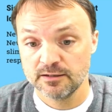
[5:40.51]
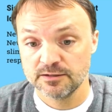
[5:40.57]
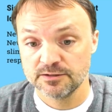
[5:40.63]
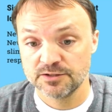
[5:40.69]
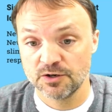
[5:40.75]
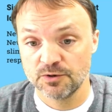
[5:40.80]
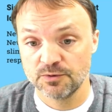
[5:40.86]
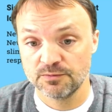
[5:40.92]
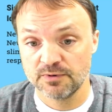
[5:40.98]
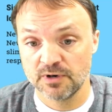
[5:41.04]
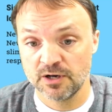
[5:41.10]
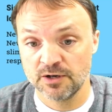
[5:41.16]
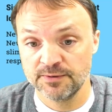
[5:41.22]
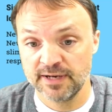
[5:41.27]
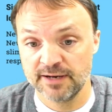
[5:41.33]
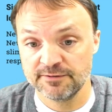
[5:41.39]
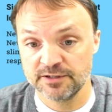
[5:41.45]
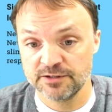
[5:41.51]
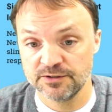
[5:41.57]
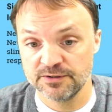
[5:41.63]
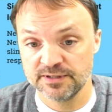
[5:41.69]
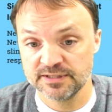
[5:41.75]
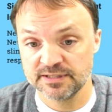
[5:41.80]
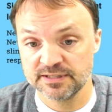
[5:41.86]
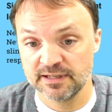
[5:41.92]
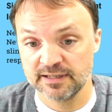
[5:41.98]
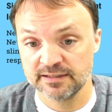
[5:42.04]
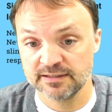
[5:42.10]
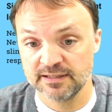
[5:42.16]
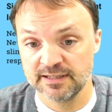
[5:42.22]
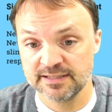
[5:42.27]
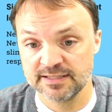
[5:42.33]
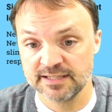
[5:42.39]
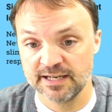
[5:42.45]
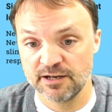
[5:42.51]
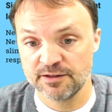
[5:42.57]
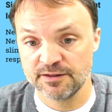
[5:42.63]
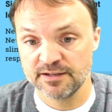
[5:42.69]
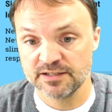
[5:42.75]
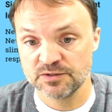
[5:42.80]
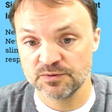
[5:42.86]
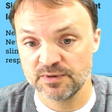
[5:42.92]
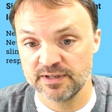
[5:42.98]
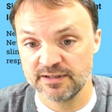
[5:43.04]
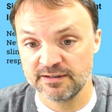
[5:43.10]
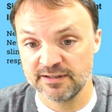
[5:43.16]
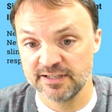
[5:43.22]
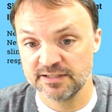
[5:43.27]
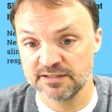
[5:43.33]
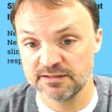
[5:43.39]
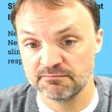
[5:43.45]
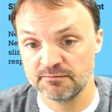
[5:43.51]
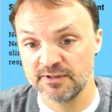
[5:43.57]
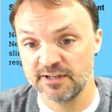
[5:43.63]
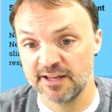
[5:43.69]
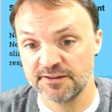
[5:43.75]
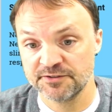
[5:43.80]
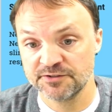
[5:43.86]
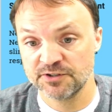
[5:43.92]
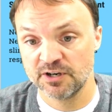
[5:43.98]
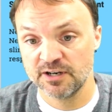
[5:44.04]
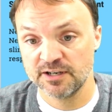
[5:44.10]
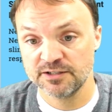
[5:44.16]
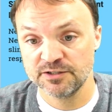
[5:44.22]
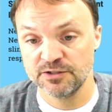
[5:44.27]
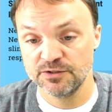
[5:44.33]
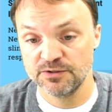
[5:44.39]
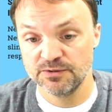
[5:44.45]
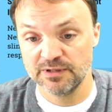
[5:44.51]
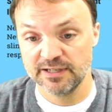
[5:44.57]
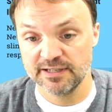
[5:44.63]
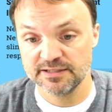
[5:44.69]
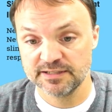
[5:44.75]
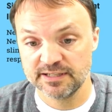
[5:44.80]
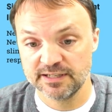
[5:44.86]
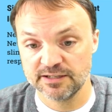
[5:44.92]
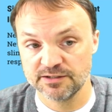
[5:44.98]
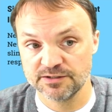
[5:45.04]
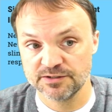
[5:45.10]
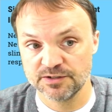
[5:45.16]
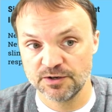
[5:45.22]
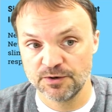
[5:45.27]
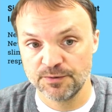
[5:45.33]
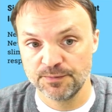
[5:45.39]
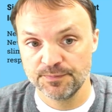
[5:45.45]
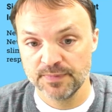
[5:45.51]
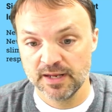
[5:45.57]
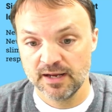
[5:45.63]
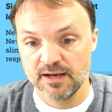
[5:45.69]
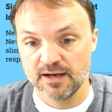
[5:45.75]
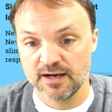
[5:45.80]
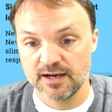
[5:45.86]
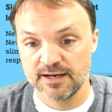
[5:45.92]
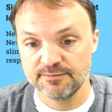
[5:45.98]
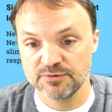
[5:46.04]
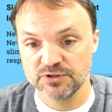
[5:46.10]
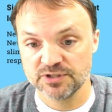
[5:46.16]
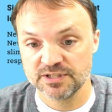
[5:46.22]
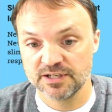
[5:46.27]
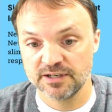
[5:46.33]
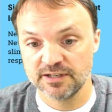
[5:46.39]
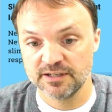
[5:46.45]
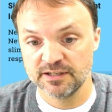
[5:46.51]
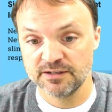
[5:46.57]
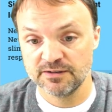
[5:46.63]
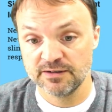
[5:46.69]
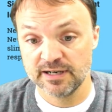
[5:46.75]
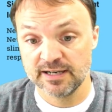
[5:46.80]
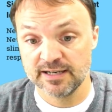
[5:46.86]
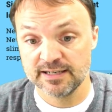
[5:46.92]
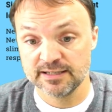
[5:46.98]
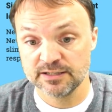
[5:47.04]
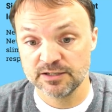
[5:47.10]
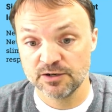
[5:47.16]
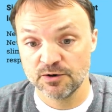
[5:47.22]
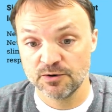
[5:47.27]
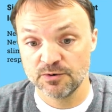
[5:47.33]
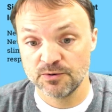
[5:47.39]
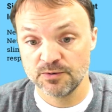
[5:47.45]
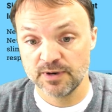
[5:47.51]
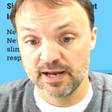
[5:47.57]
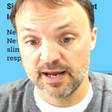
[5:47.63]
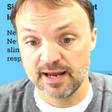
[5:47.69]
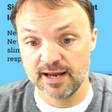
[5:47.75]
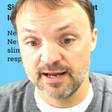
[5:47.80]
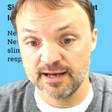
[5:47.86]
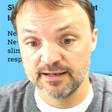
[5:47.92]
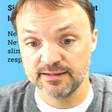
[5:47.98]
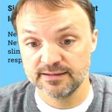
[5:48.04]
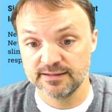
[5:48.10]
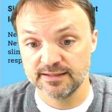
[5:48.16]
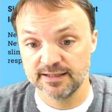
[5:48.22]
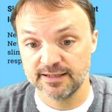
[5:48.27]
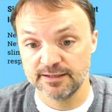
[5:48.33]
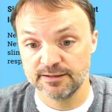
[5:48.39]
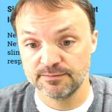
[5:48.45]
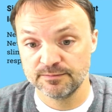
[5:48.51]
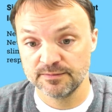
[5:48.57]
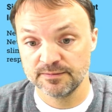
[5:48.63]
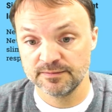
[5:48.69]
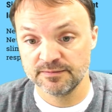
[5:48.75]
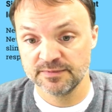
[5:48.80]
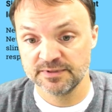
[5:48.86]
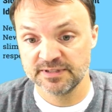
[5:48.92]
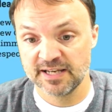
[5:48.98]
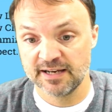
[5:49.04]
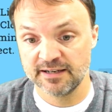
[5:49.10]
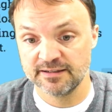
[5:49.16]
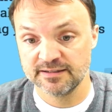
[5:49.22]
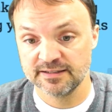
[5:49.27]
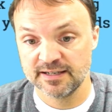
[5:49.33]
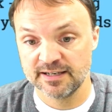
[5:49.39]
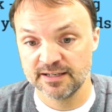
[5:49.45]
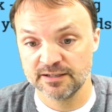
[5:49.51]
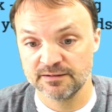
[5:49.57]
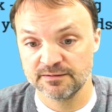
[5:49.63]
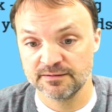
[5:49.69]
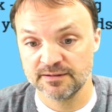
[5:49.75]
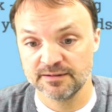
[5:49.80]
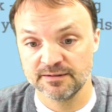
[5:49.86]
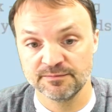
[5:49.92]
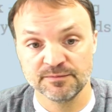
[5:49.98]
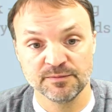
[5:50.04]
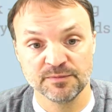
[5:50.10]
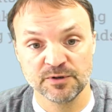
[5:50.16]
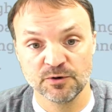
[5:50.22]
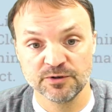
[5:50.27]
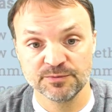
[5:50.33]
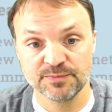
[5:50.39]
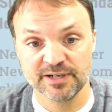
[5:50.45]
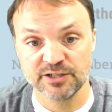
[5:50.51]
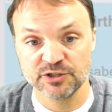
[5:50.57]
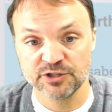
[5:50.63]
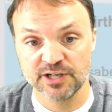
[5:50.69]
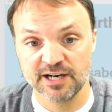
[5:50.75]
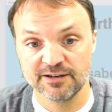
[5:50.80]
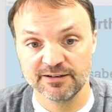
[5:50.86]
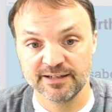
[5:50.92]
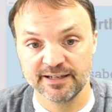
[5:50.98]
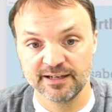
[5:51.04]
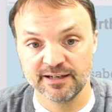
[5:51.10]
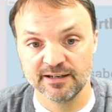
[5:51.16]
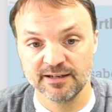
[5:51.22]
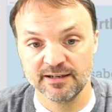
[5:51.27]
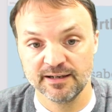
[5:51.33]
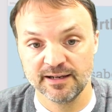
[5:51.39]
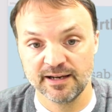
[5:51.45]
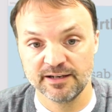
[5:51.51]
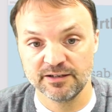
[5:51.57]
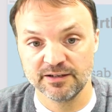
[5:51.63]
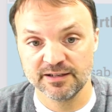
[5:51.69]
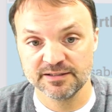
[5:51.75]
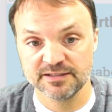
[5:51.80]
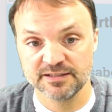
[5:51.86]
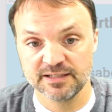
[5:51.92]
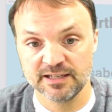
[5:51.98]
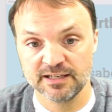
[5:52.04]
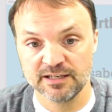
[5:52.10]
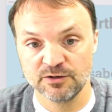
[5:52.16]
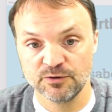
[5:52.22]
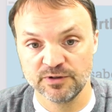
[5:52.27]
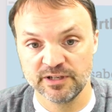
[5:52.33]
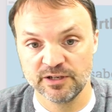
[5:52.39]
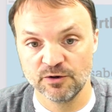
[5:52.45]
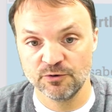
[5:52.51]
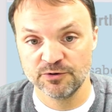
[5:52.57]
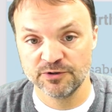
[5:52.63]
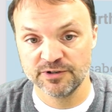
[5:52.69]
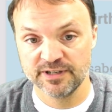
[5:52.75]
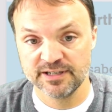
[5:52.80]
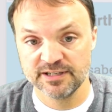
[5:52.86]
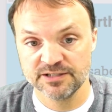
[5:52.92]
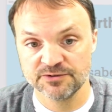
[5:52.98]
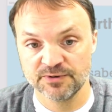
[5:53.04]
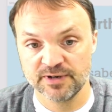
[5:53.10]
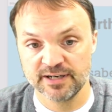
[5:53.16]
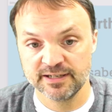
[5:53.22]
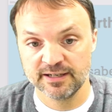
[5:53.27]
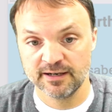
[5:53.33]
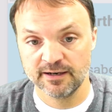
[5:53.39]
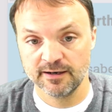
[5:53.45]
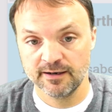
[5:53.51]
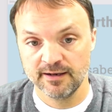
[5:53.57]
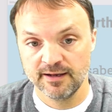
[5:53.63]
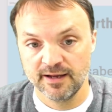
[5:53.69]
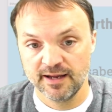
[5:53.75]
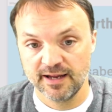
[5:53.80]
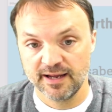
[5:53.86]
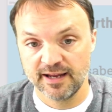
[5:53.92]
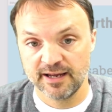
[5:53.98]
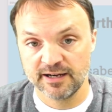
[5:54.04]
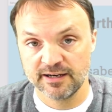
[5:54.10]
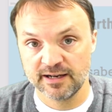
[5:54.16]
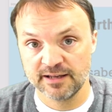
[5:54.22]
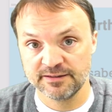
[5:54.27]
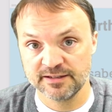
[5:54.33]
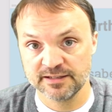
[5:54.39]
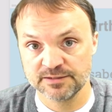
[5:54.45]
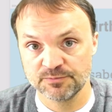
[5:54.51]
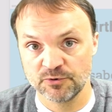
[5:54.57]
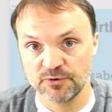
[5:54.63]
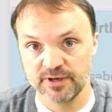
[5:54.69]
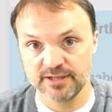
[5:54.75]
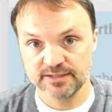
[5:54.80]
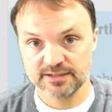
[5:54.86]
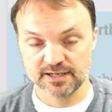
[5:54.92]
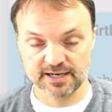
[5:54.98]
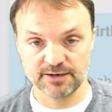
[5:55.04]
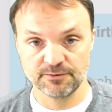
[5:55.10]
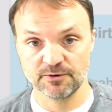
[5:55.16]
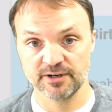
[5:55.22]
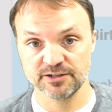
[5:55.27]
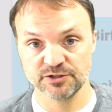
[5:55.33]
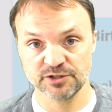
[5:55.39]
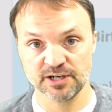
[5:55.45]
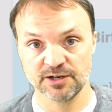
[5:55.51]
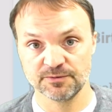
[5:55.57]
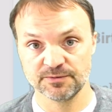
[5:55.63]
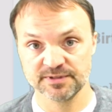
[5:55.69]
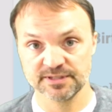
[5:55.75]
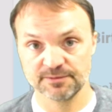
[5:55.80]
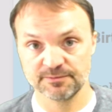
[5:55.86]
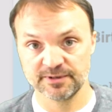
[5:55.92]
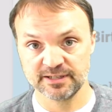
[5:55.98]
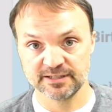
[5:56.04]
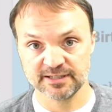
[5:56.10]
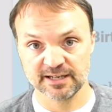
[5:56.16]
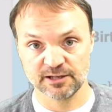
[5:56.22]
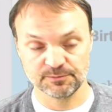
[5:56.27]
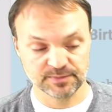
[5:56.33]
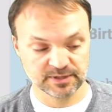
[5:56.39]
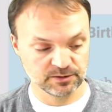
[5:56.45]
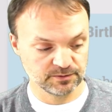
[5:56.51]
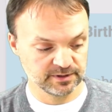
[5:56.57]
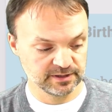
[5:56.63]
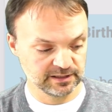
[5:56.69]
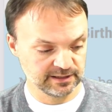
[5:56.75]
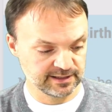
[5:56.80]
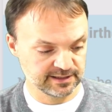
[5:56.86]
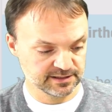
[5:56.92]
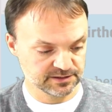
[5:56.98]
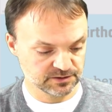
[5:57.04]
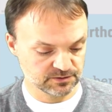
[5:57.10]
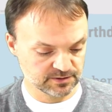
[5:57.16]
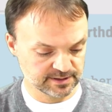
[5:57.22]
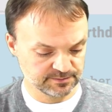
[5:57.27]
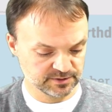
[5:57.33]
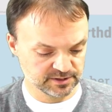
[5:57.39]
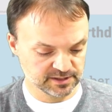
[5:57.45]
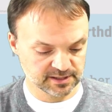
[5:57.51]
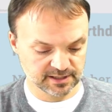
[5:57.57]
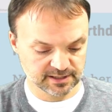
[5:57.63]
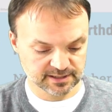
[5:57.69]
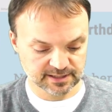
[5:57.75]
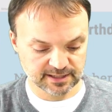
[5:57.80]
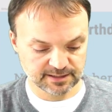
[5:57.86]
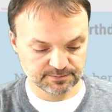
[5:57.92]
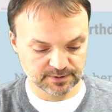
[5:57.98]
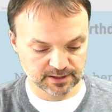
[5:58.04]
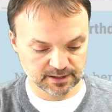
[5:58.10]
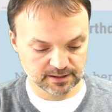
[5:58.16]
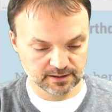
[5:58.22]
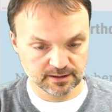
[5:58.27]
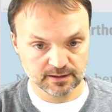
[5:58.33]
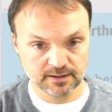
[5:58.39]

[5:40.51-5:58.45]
So all we have to do is like, let's say on this one, this Death Star to-do list here. So I'm just gonna uh, go and uh, set, uh, go to my share here and you can see who the owner is right here. And at this point, I wanna share it with somebody to help me with the list. So I'm just gonna type in